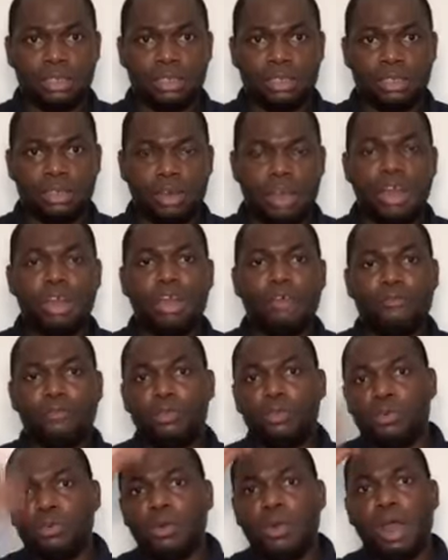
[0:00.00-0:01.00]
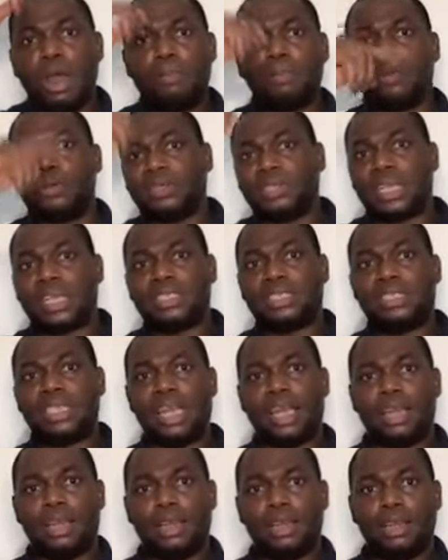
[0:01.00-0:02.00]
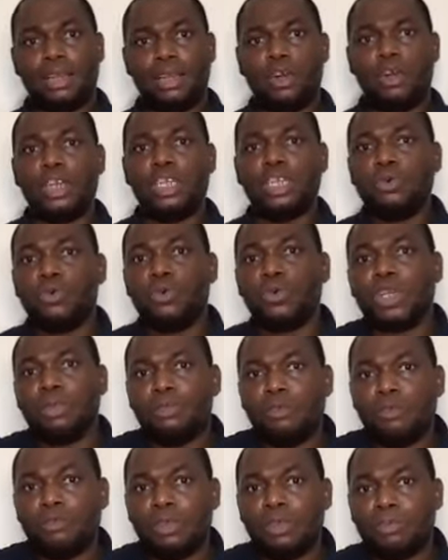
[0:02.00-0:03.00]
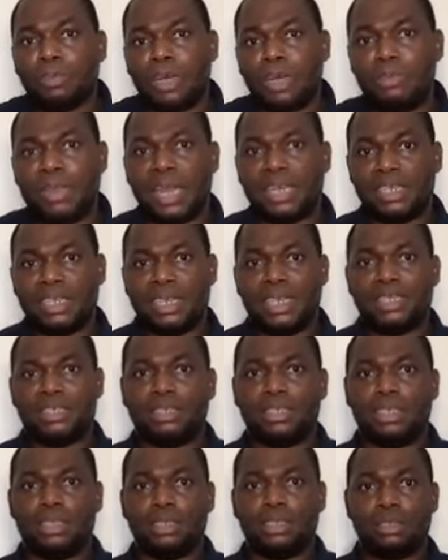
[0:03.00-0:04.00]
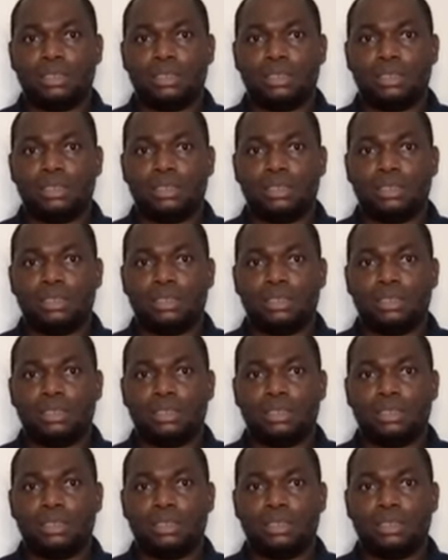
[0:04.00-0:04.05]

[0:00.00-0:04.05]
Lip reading: all of you go and protest there. Oni will remove the premier the next day.